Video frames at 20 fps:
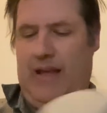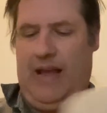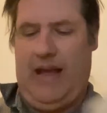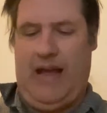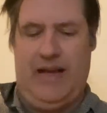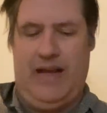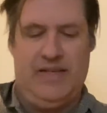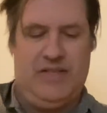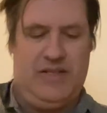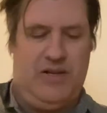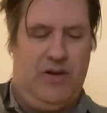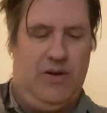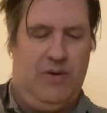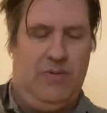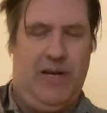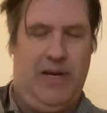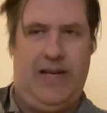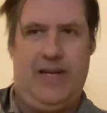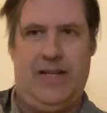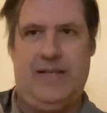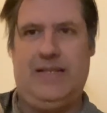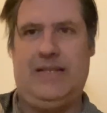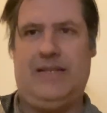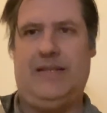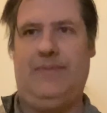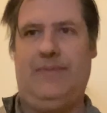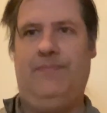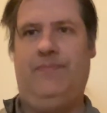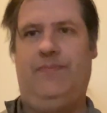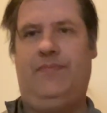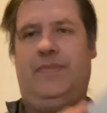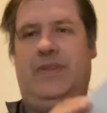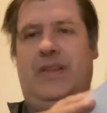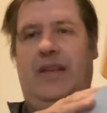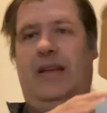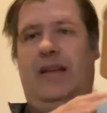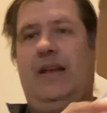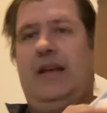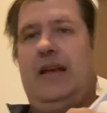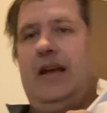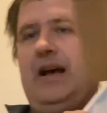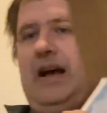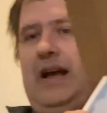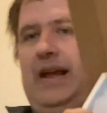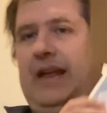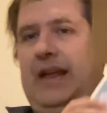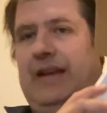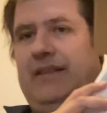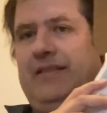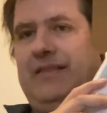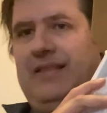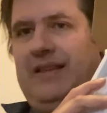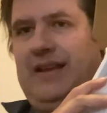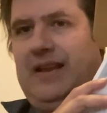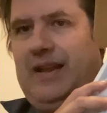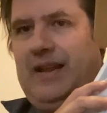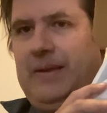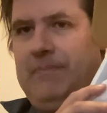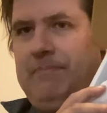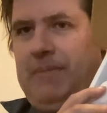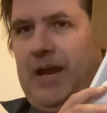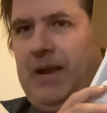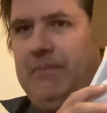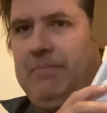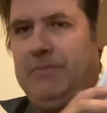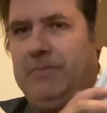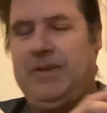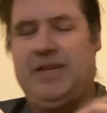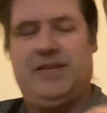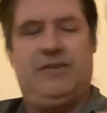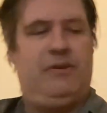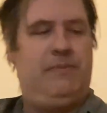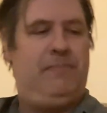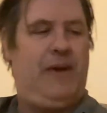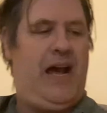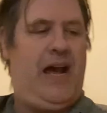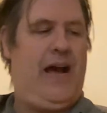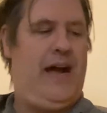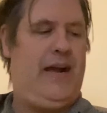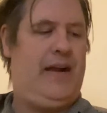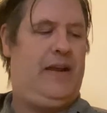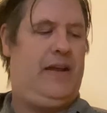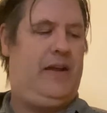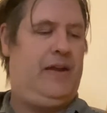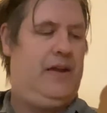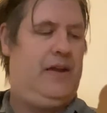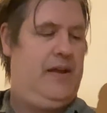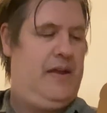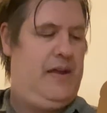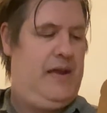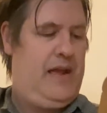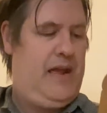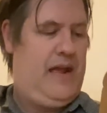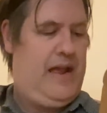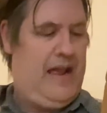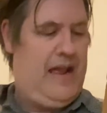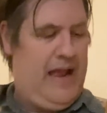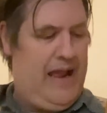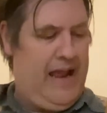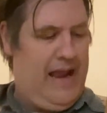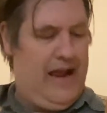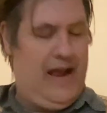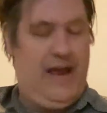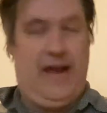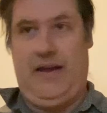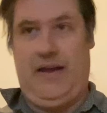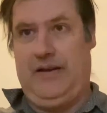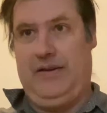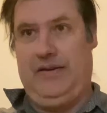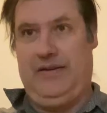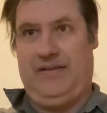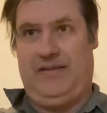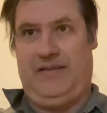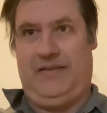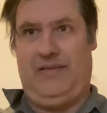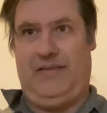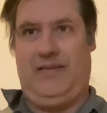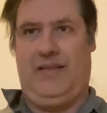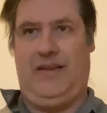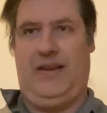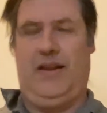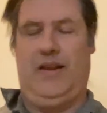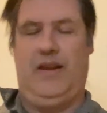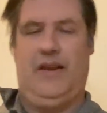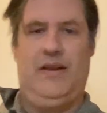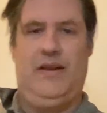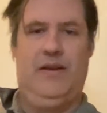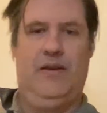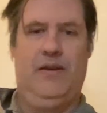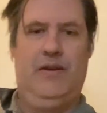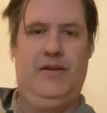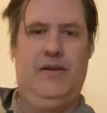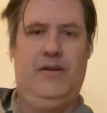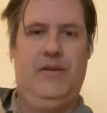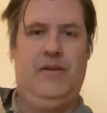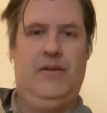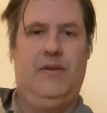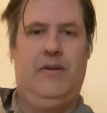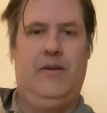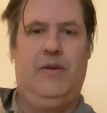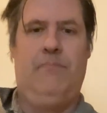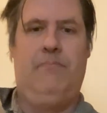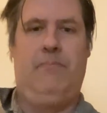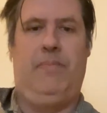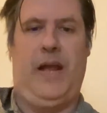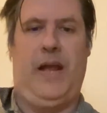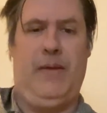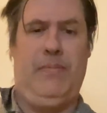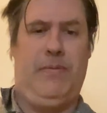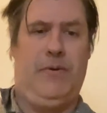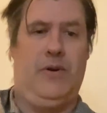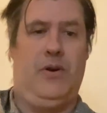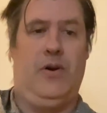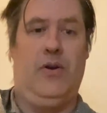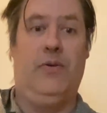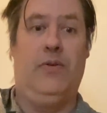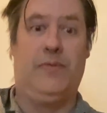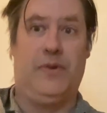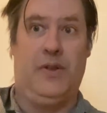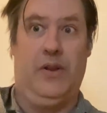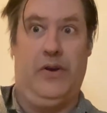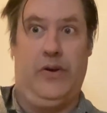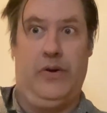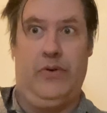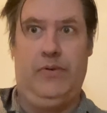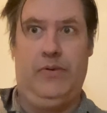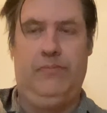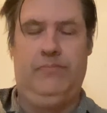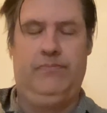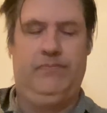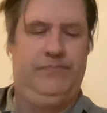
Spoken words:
As always, I get the paper mystery pack and the paper overload